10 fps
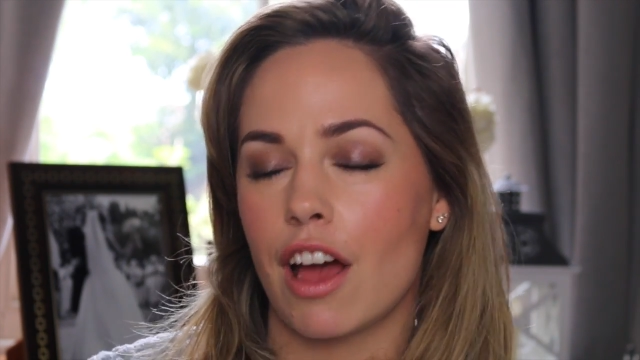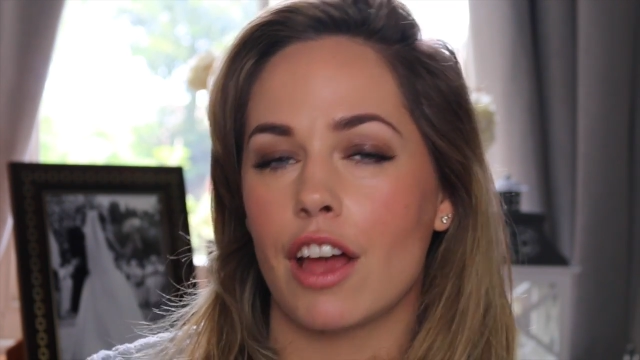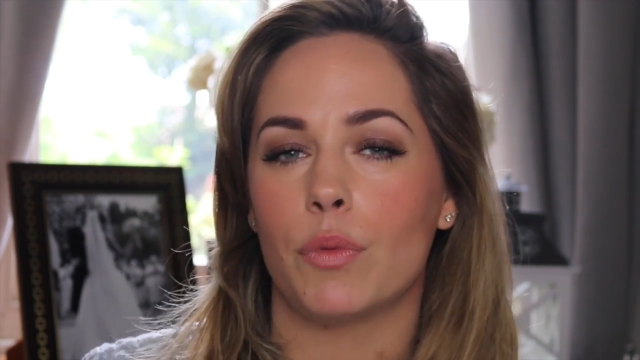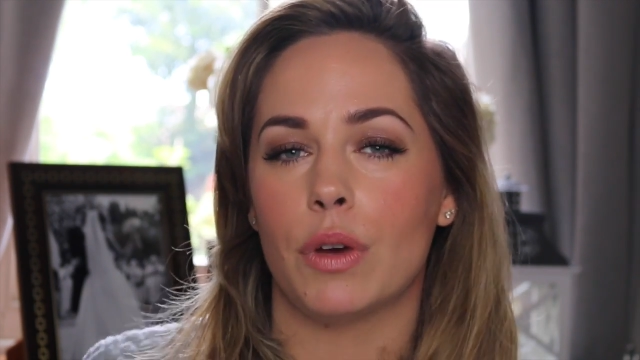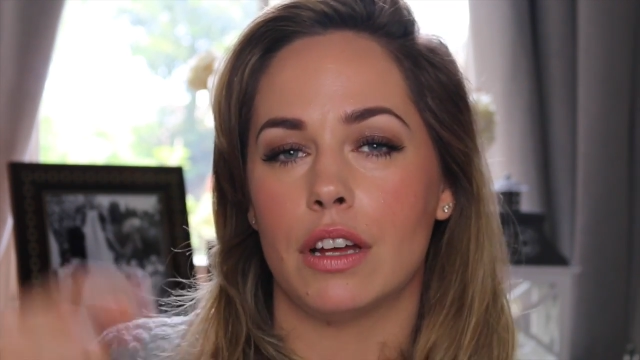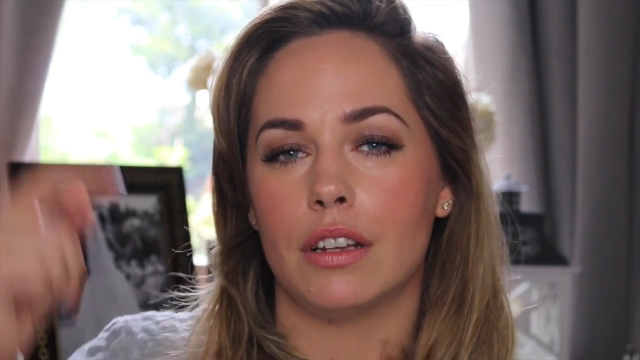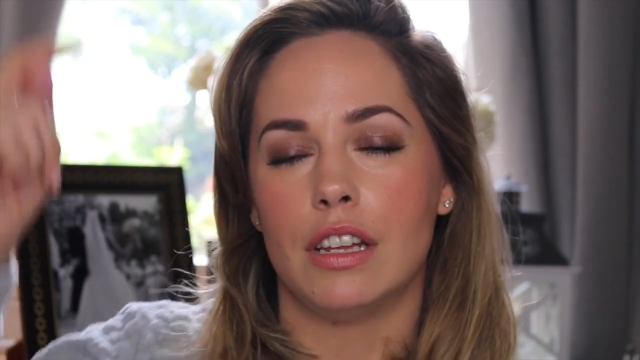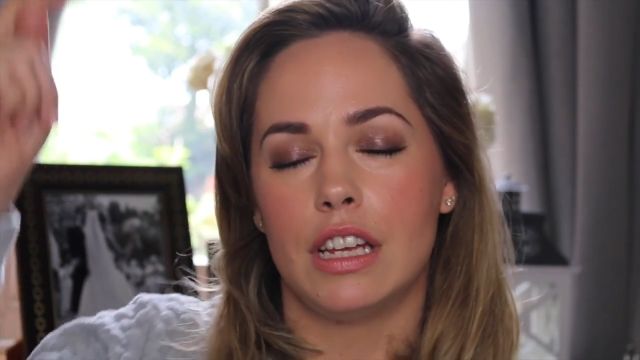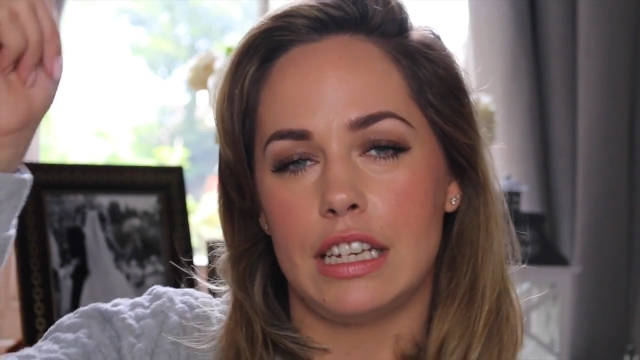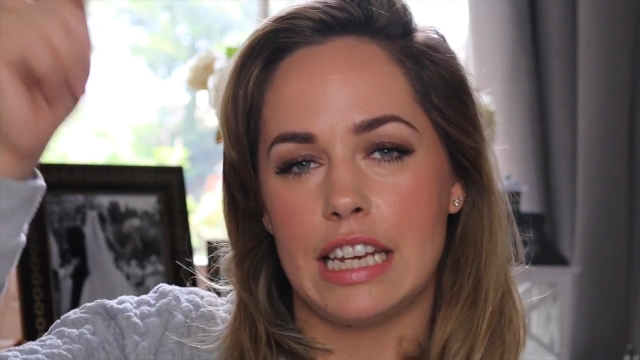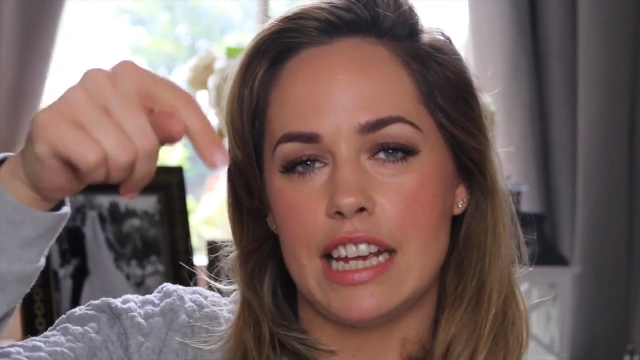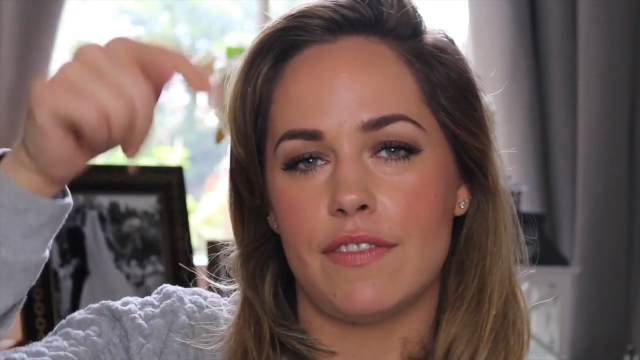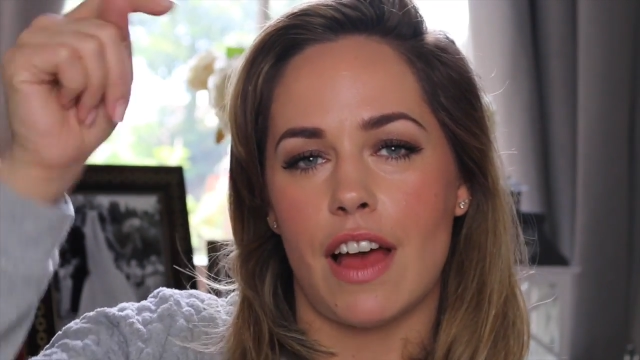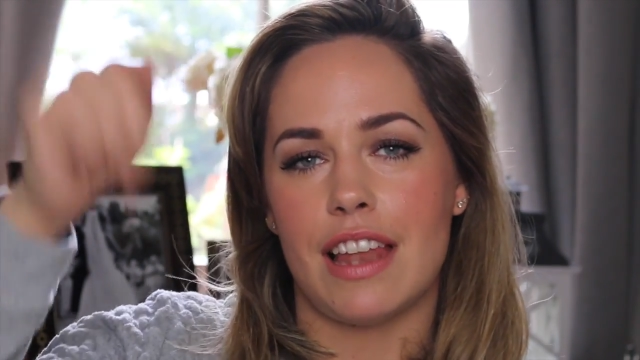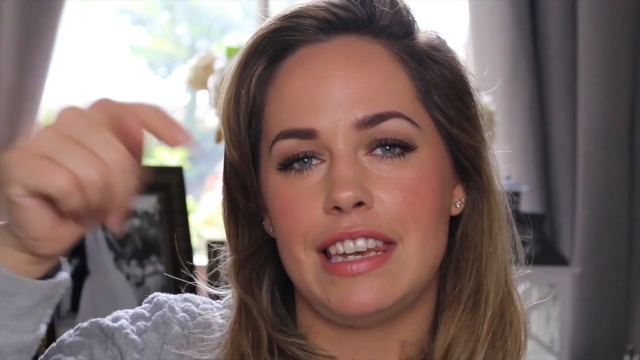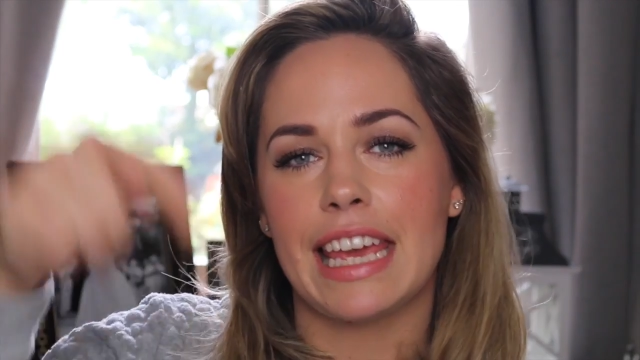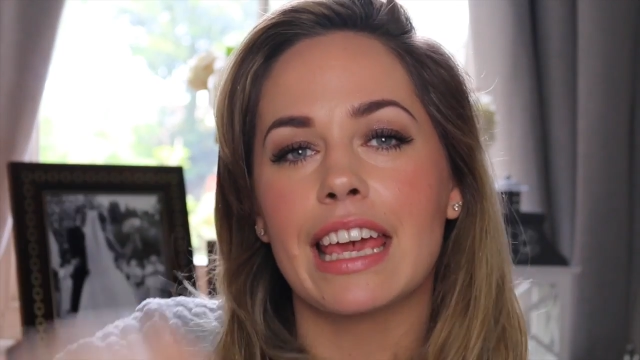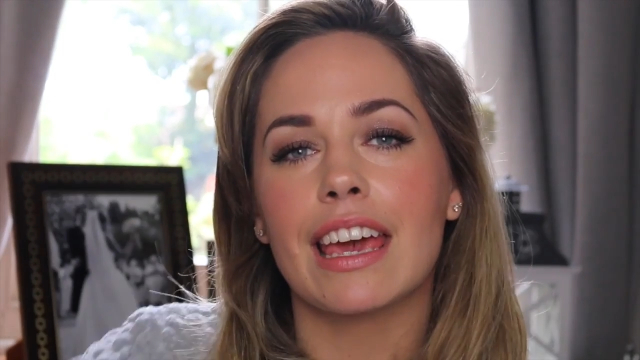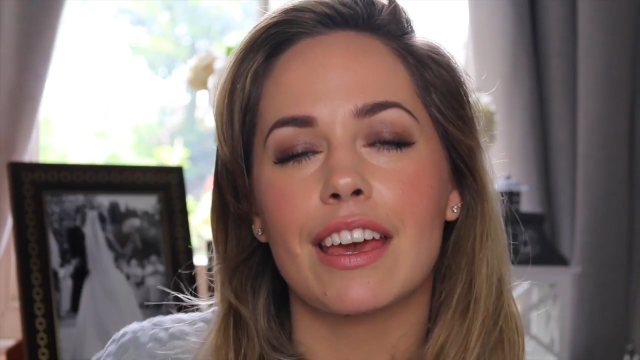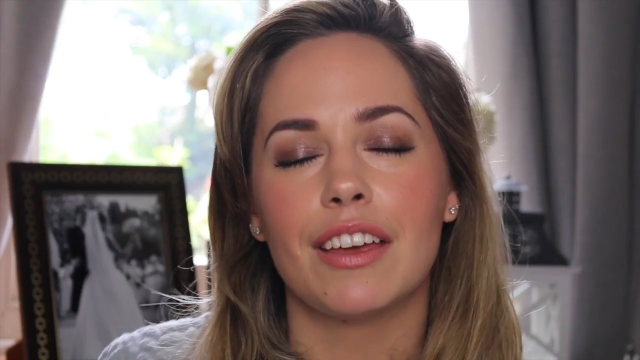I will leave a
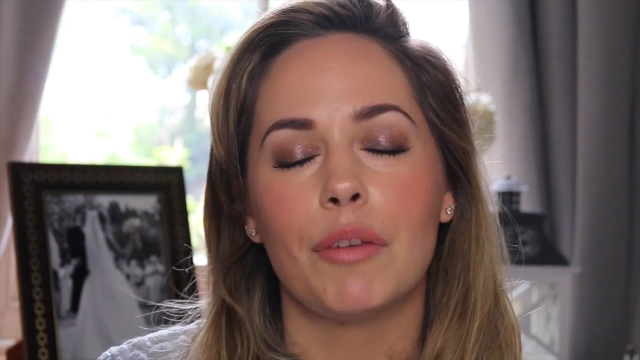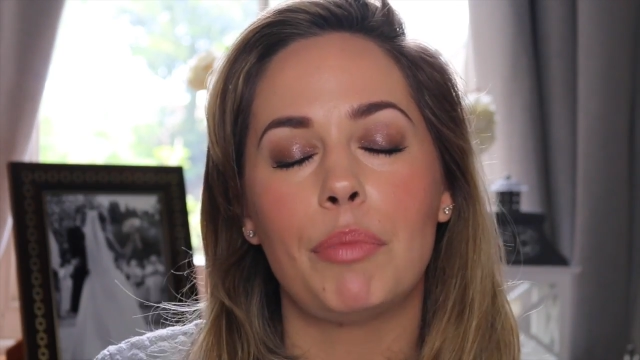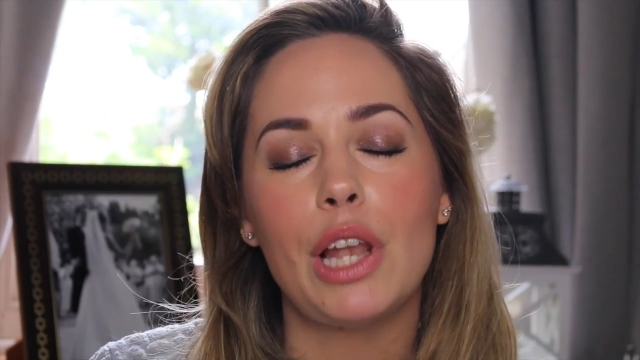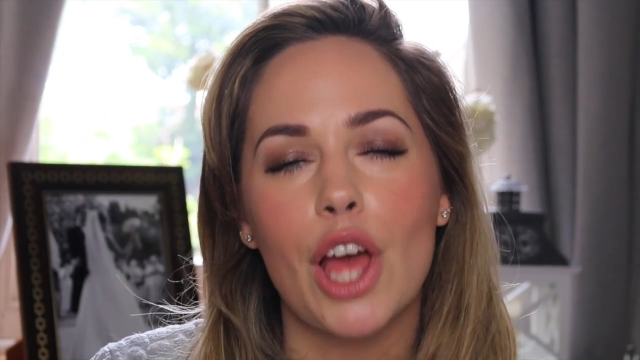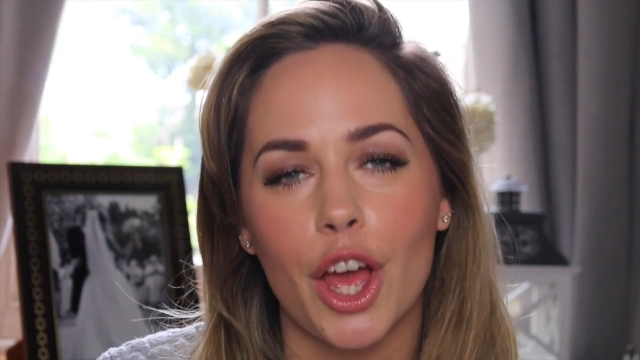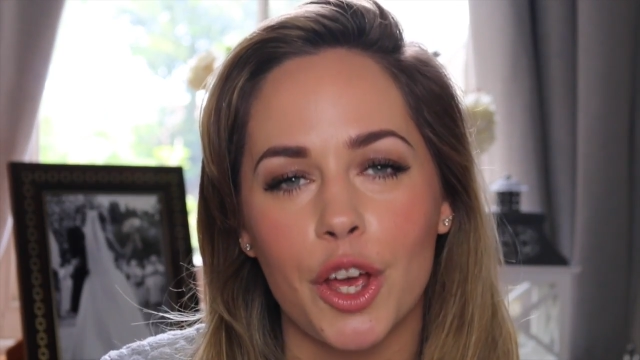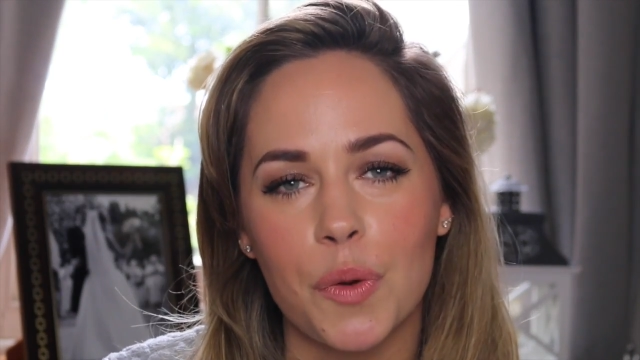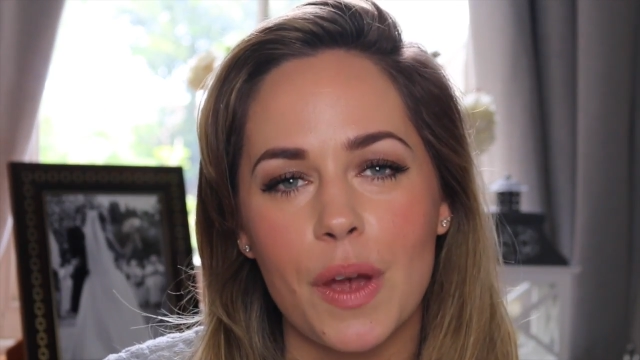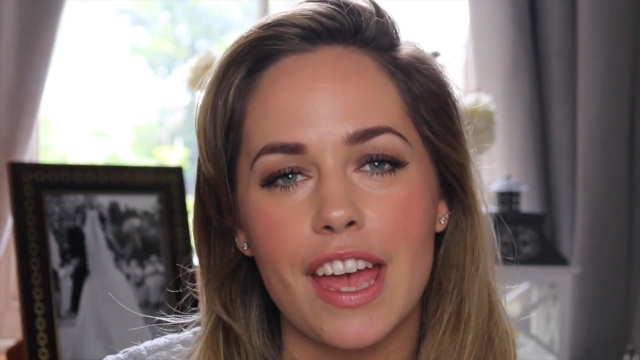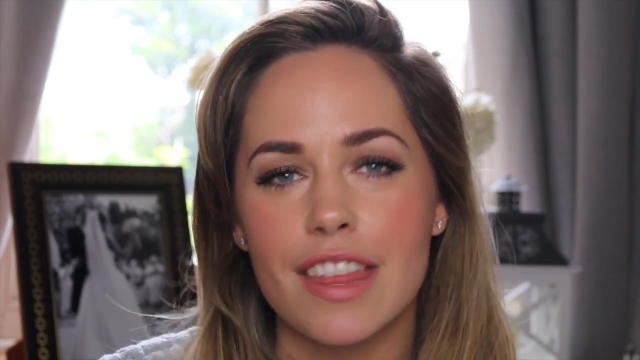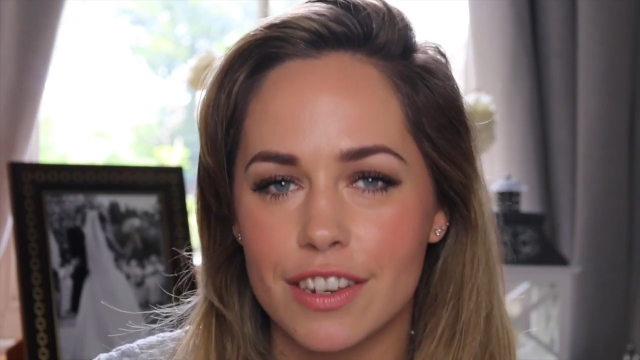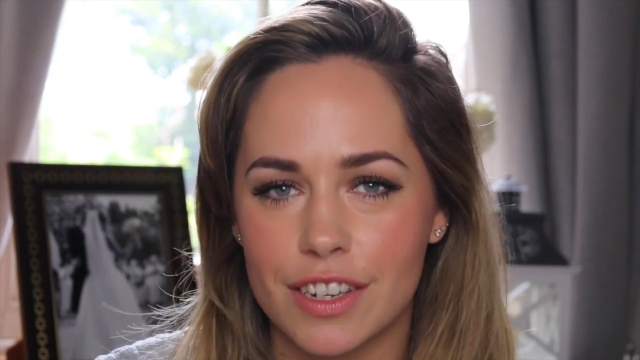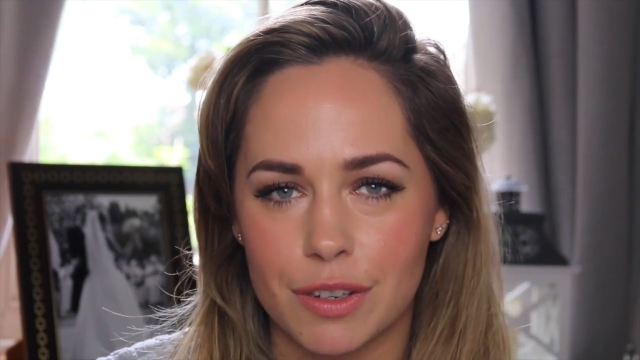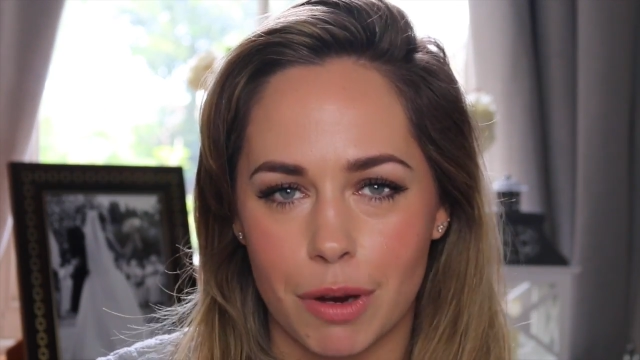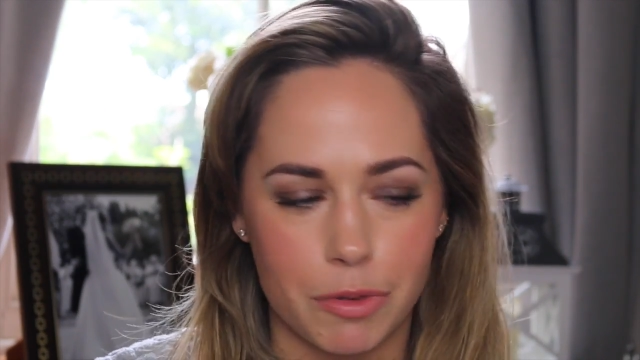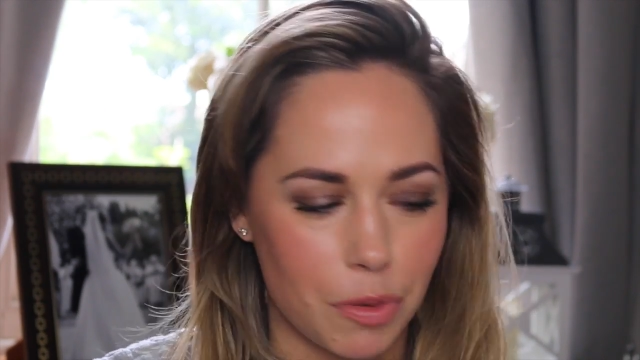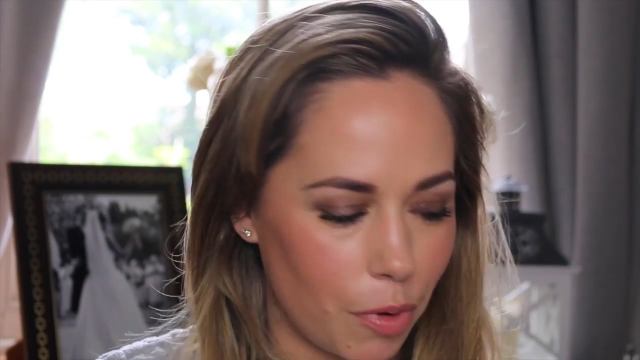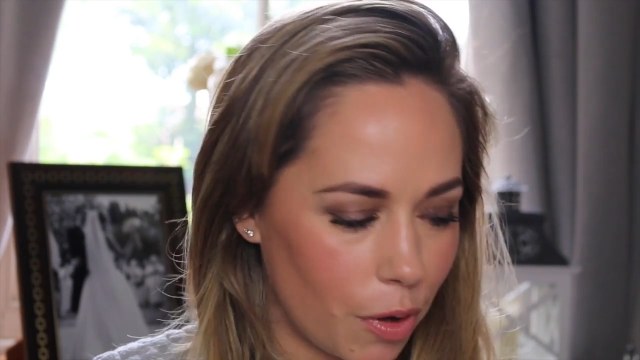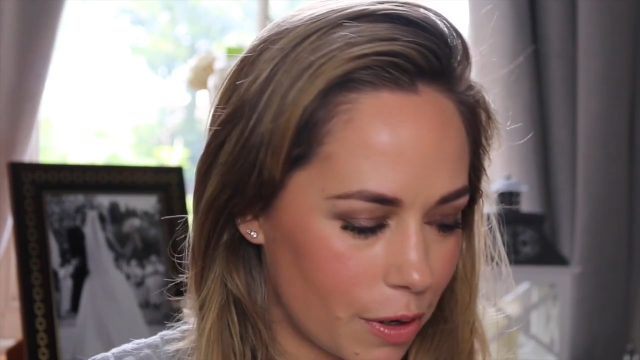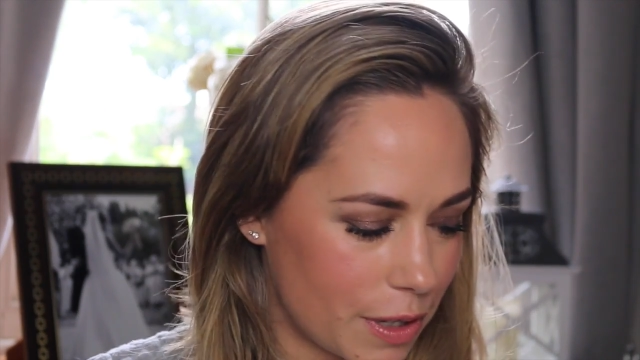link below in the description
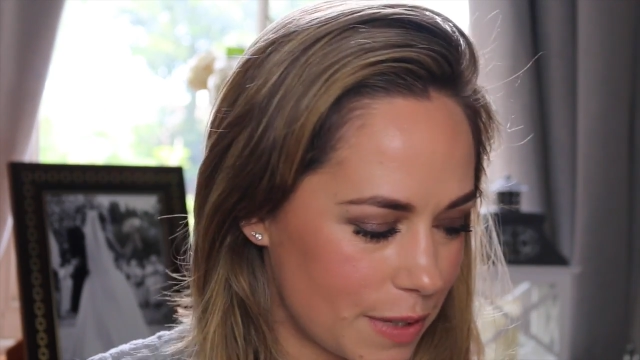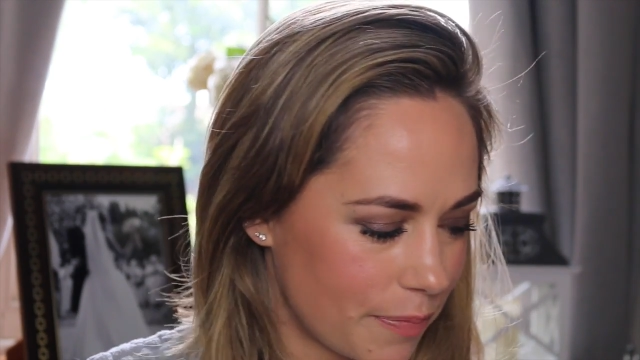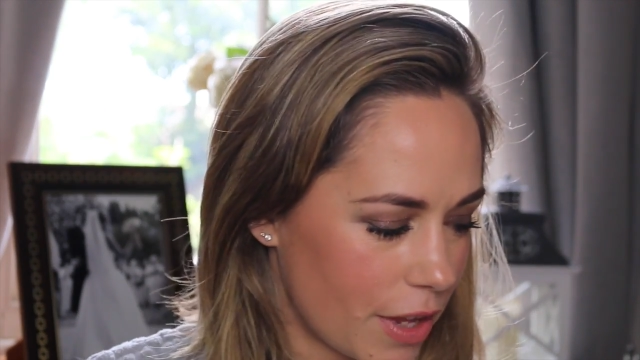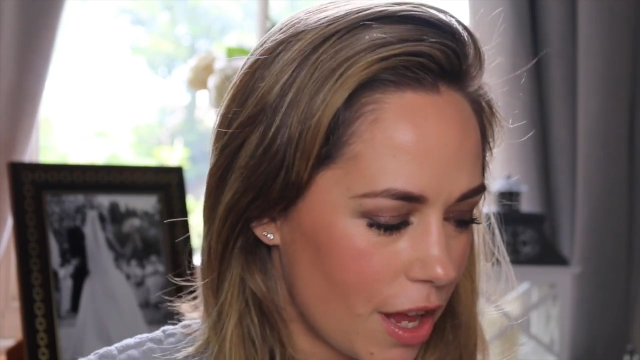box.